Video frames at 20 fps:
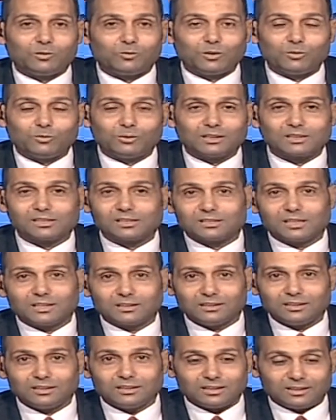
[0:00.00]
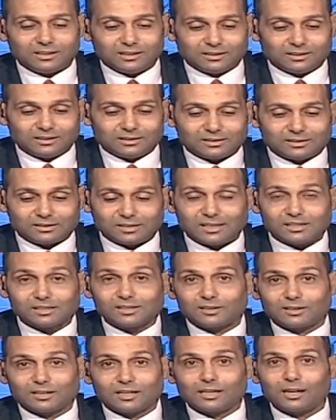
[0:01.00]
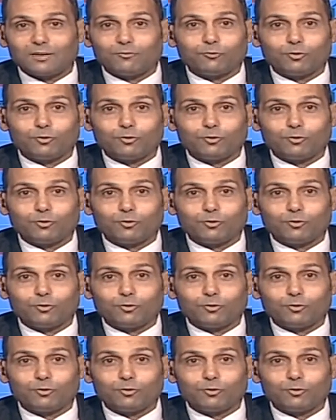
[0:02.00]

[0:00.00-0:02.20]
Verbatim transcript: we will study uh, science curriculum